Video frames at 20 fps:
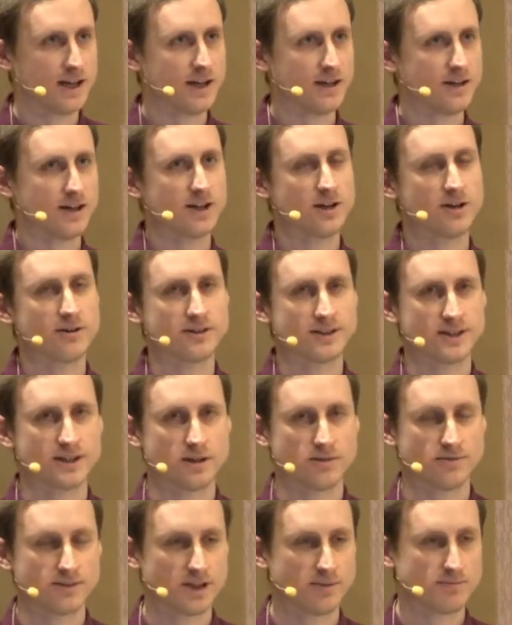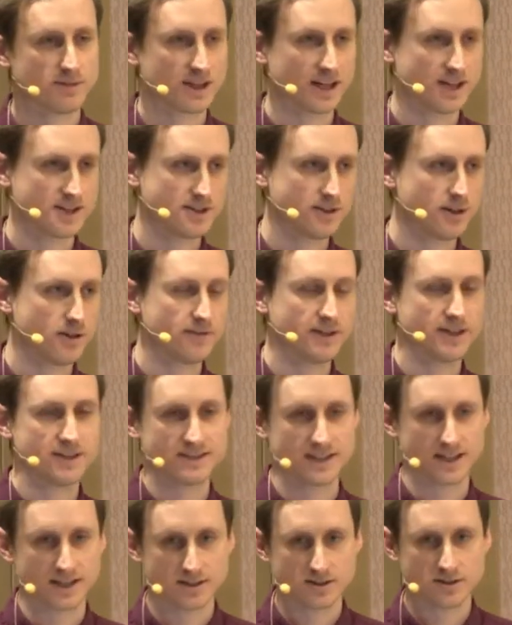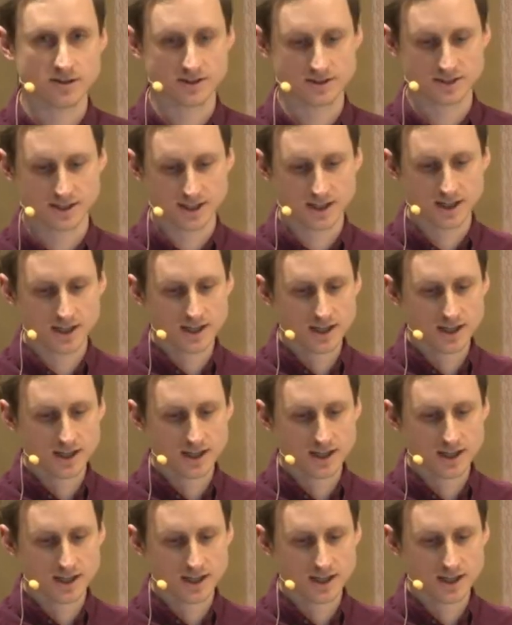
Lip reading: an R&D of an application of a technology.